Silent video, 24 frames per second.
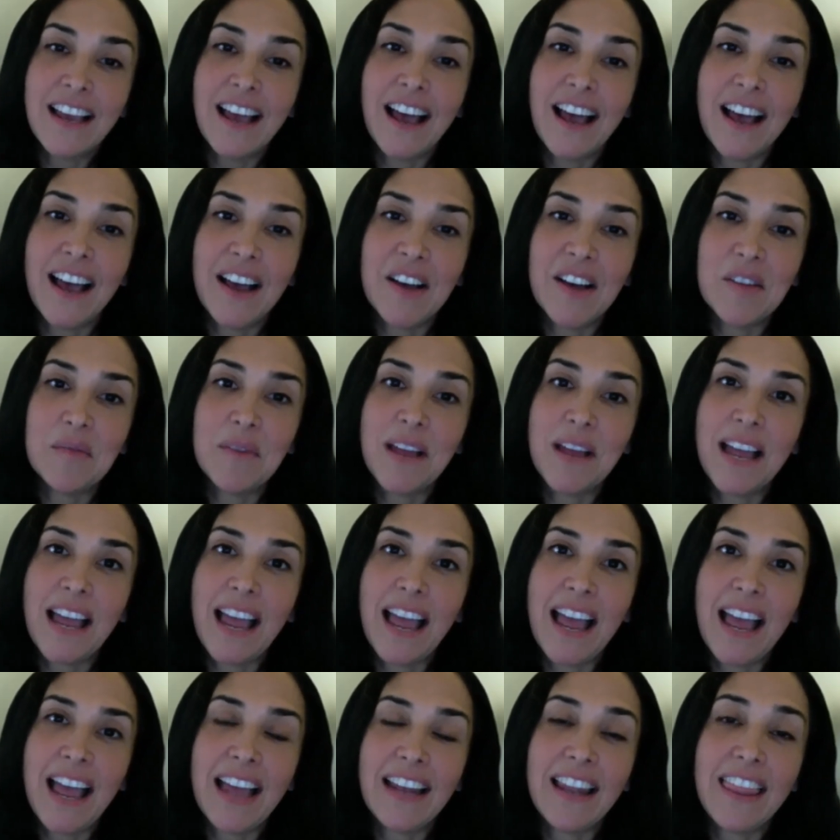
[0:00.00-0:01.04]

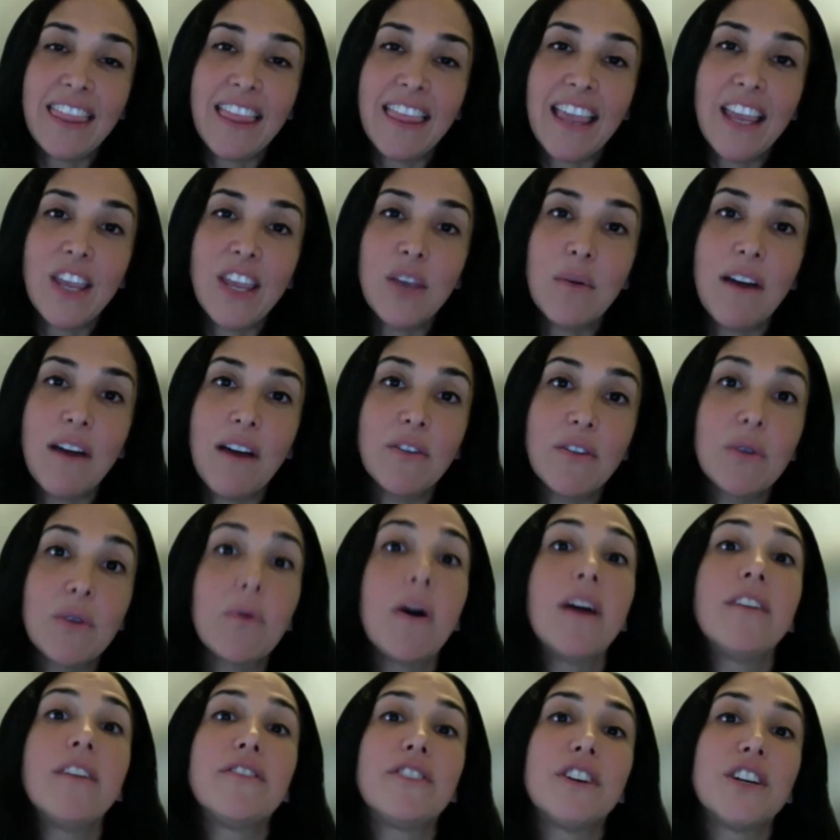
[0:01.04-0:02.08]
and thank you
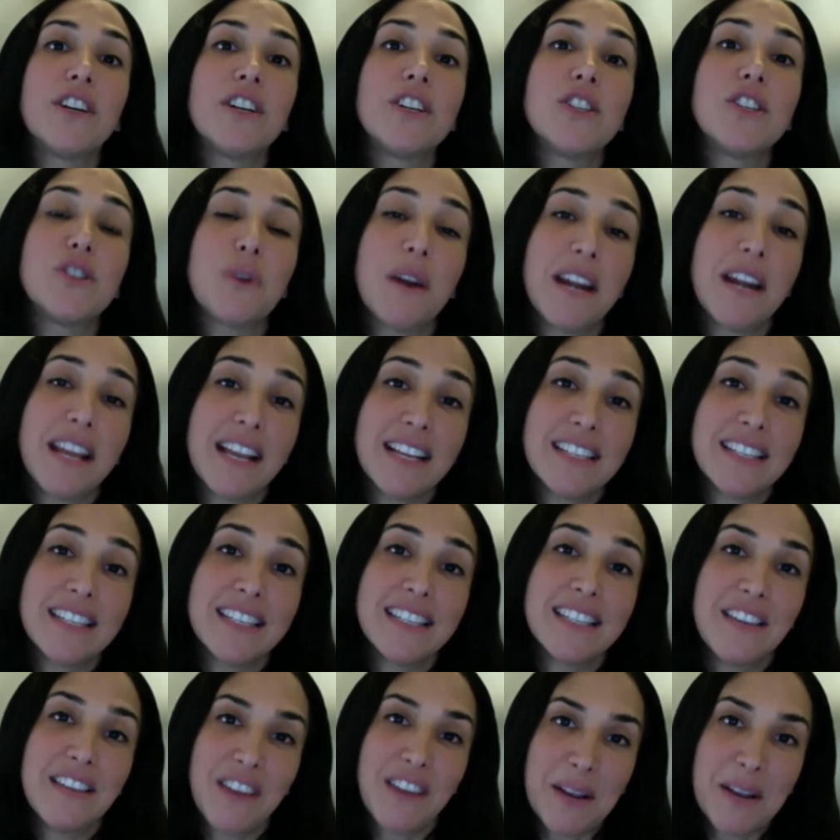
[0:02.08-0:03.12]
everyone for joining us
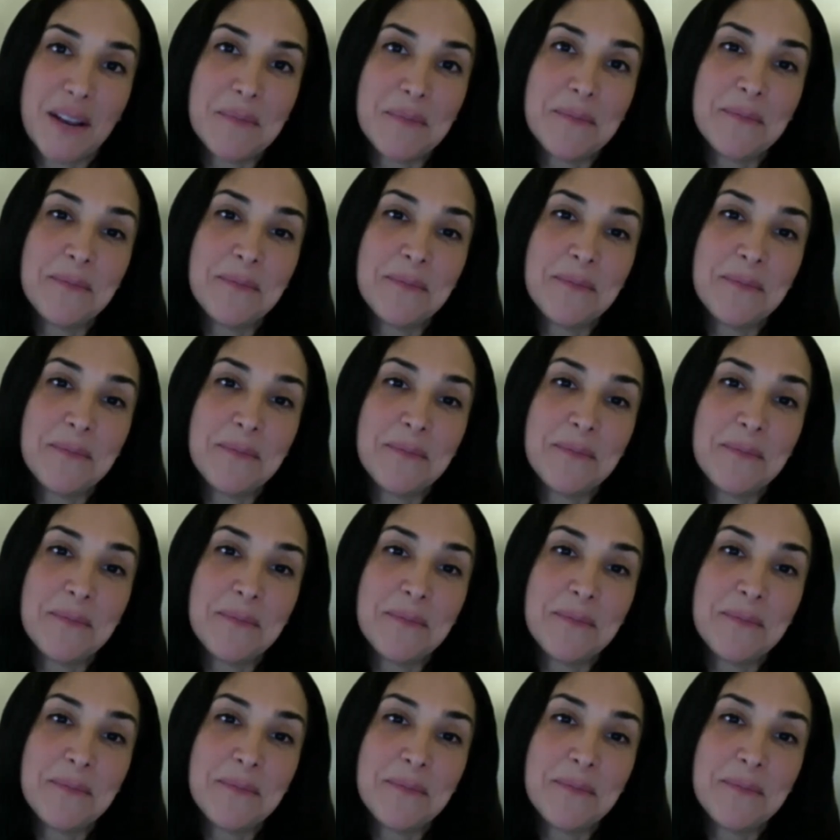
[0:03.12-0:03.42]
this evening.